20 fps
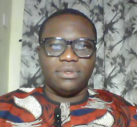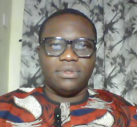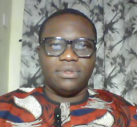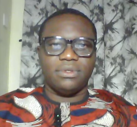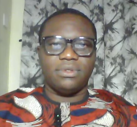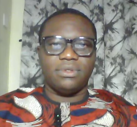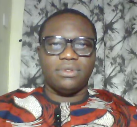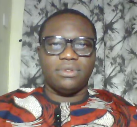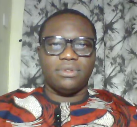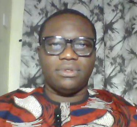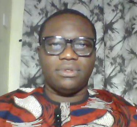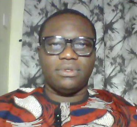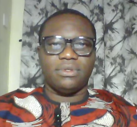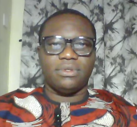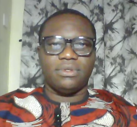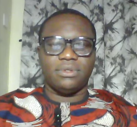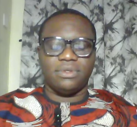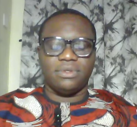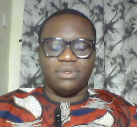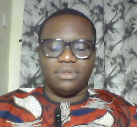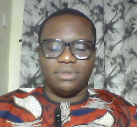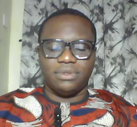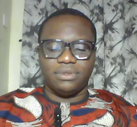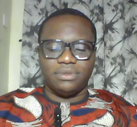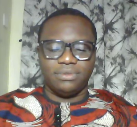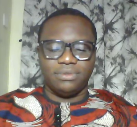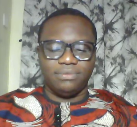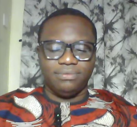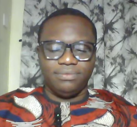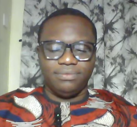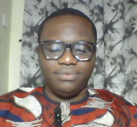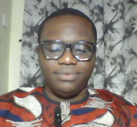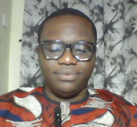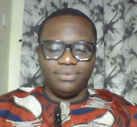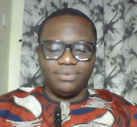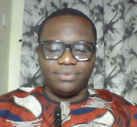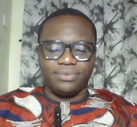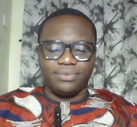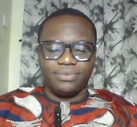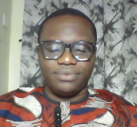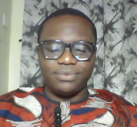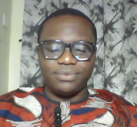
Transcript: Nothing is said.